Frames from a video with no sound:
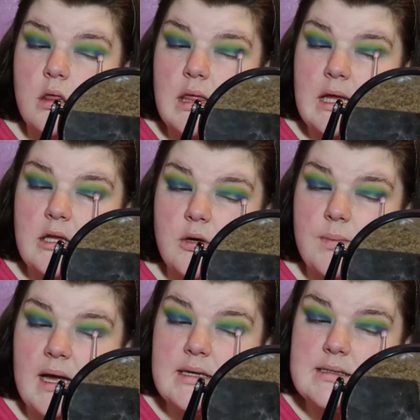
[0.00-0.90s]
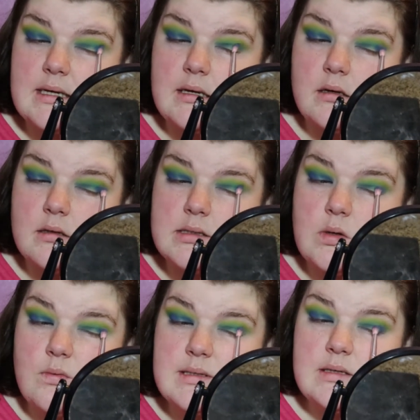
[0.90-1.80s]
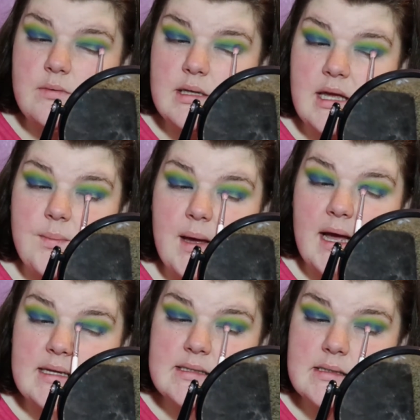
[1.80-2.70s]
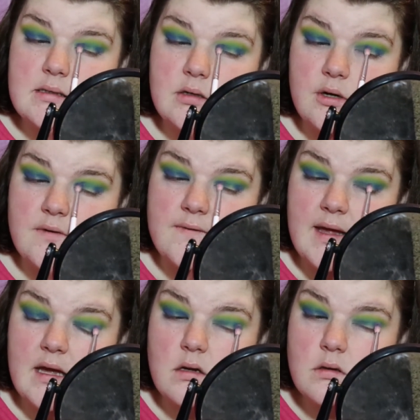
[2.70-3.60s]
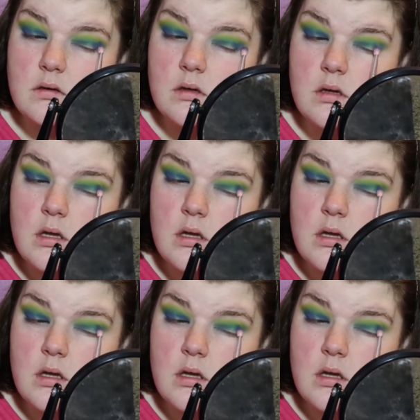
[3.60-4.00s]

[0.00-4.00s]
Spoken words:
then you pass it. So it wasn't really a pass or fail